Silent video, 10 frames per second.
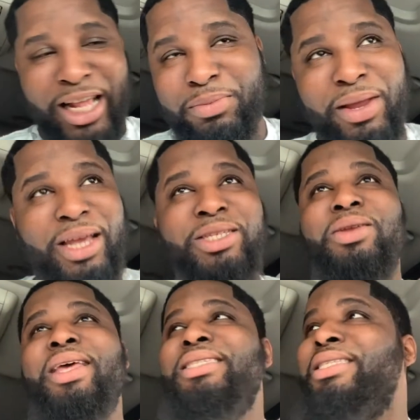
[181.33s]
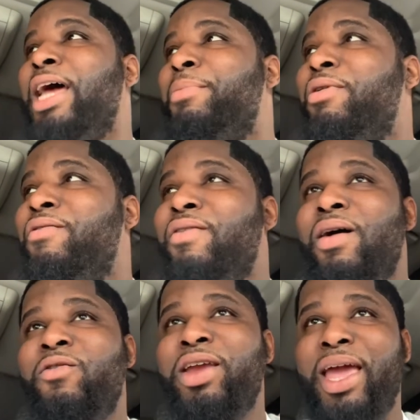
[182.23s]
explain, so that's the type of
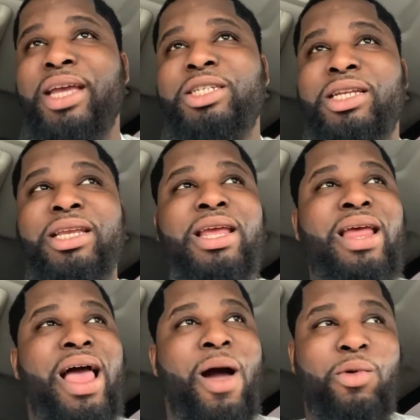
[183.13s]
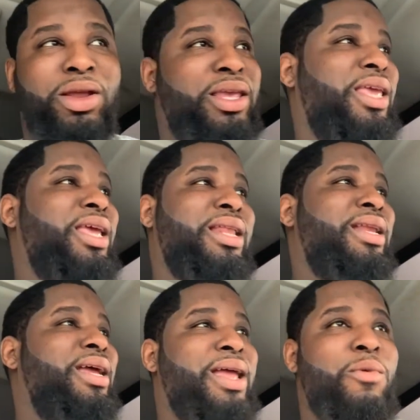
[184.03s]
reaction I wanna get.
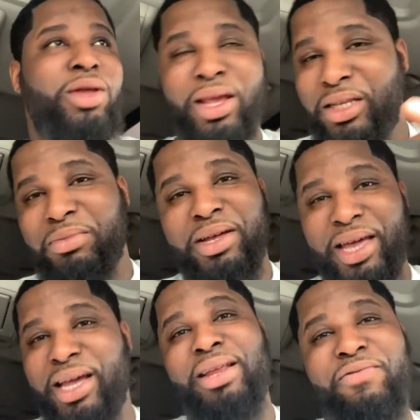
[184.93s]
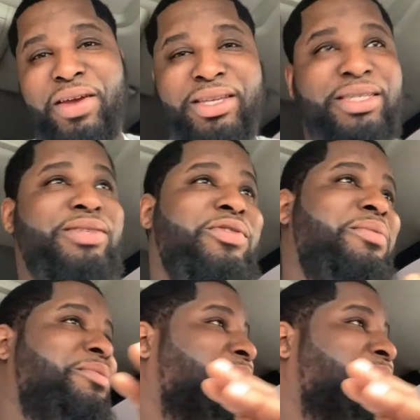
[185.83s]
Like, I wanna get some ugly faces from him.